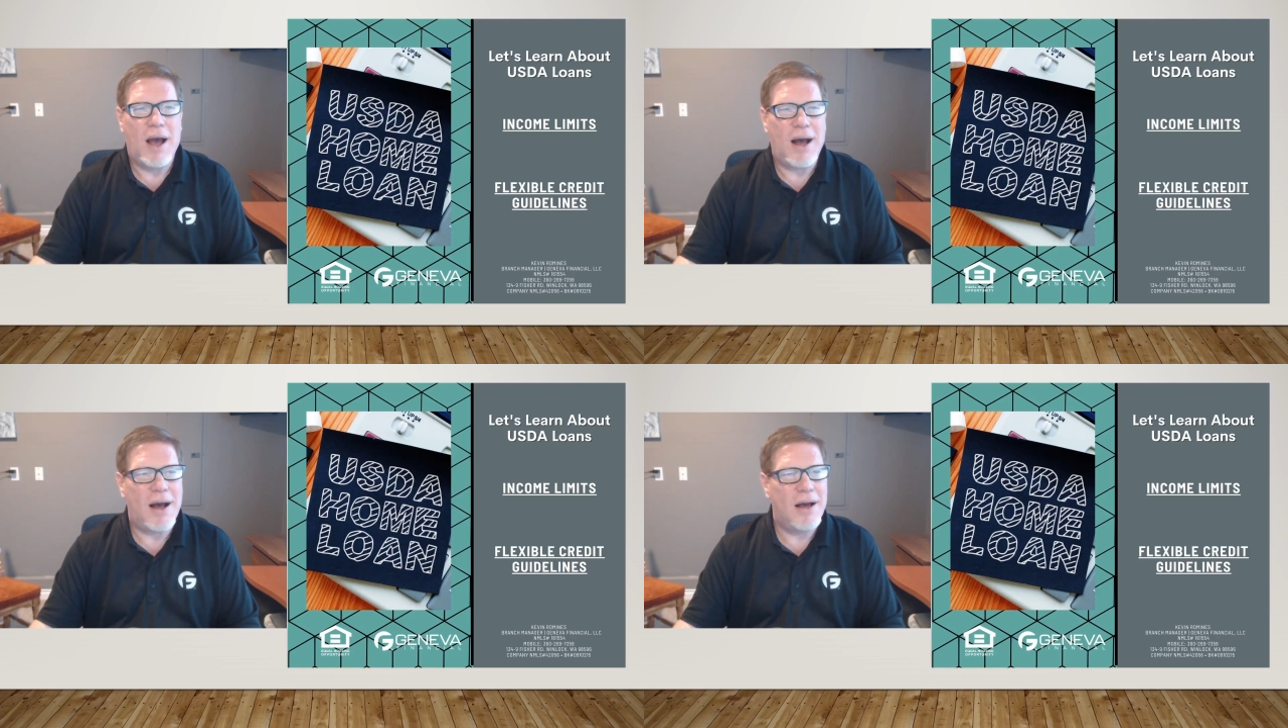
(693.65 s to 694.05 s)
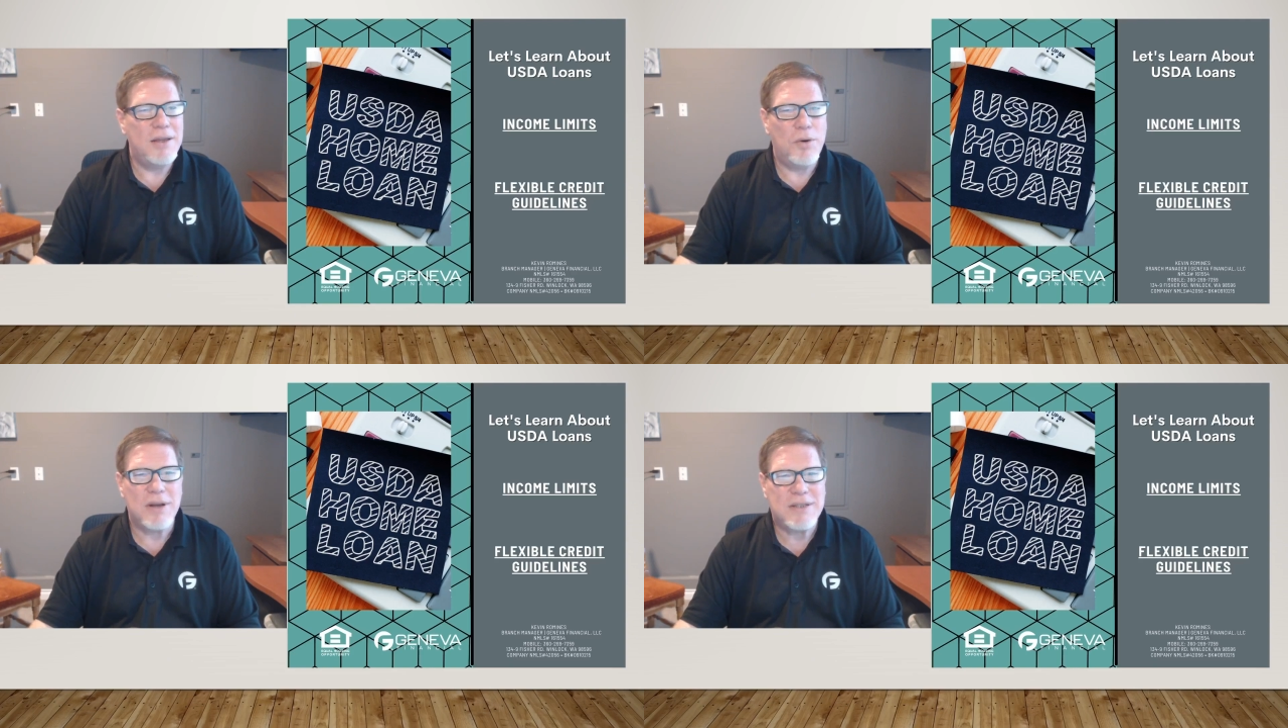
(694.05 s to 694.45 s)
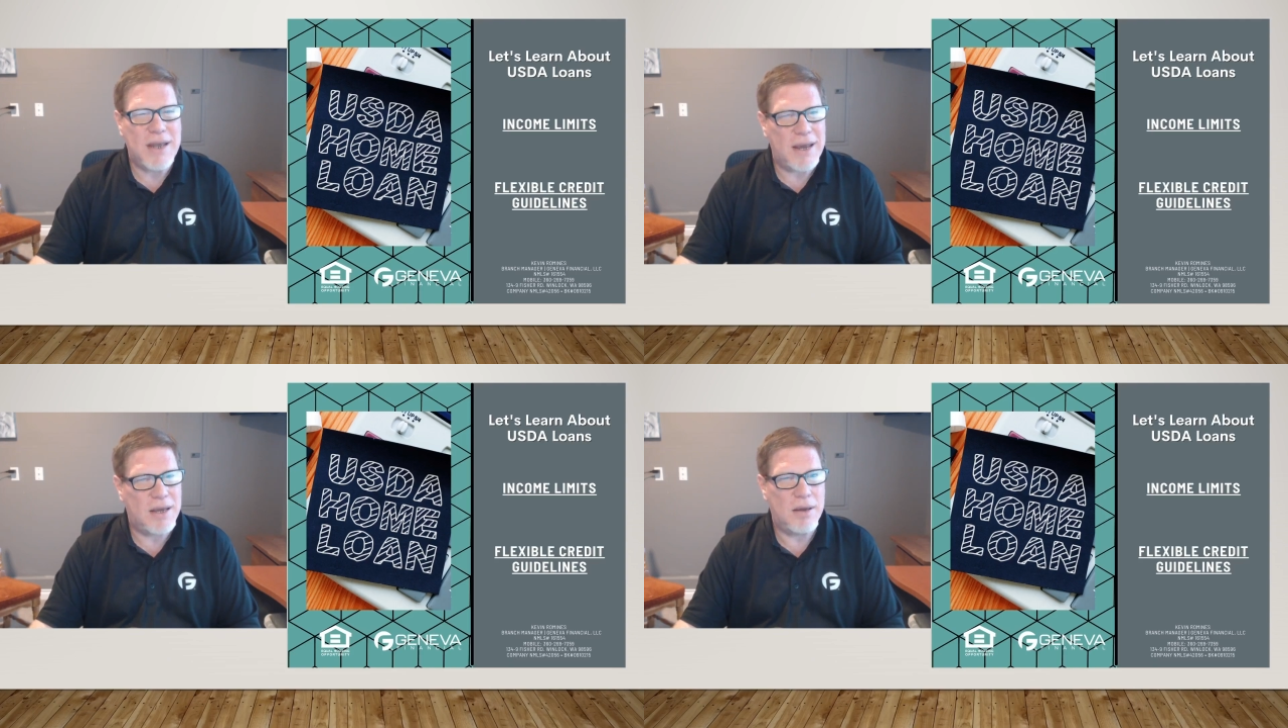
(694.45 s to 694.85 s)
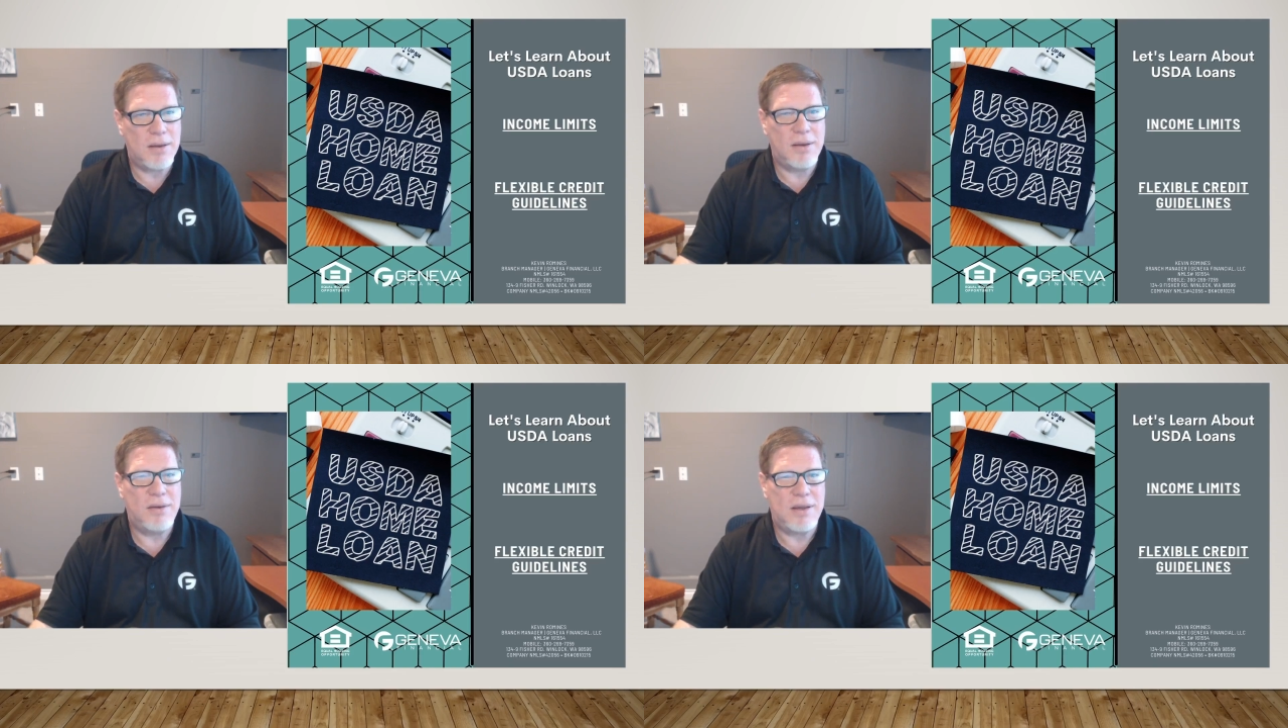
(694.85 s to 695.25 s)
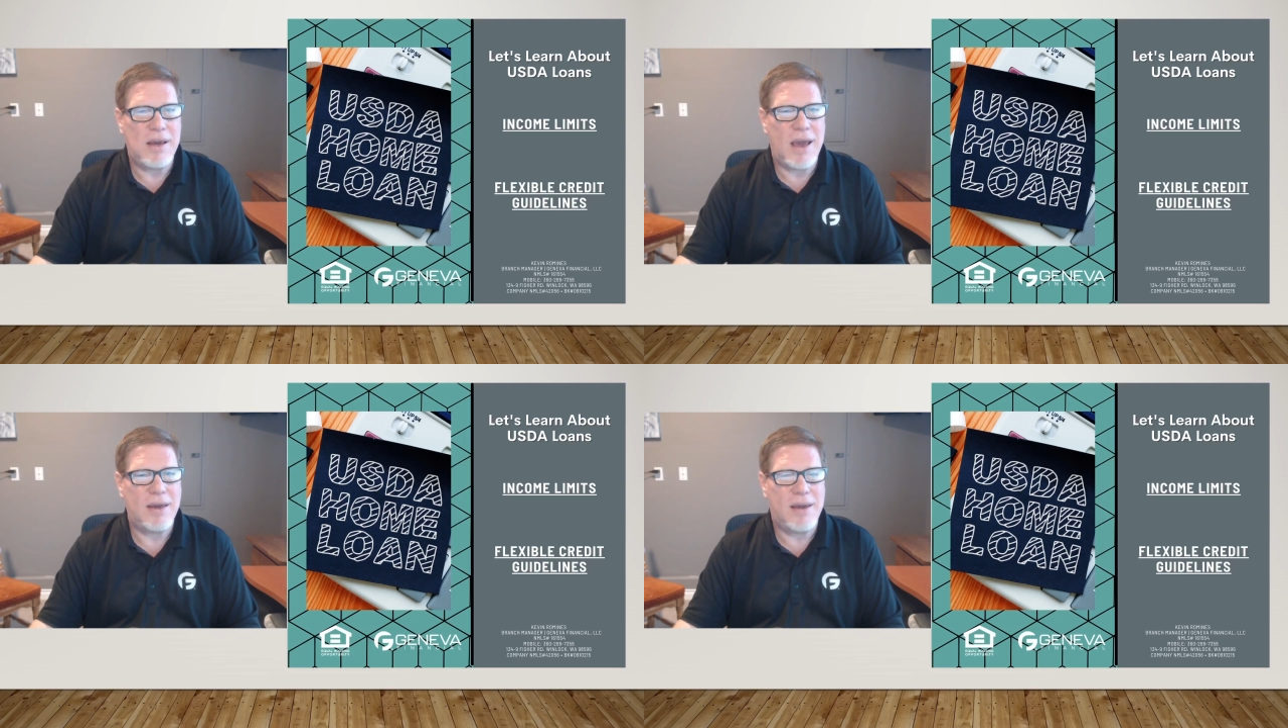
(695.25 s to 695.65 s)

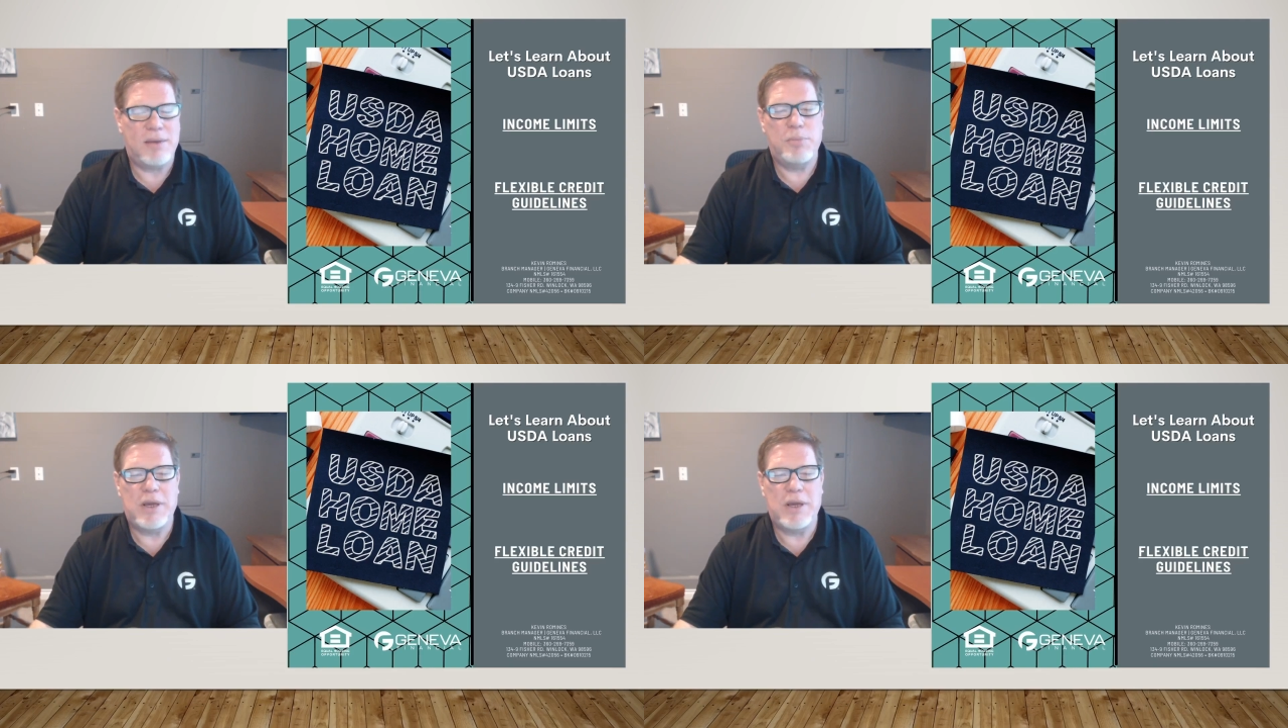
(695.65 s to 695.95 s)
USDA can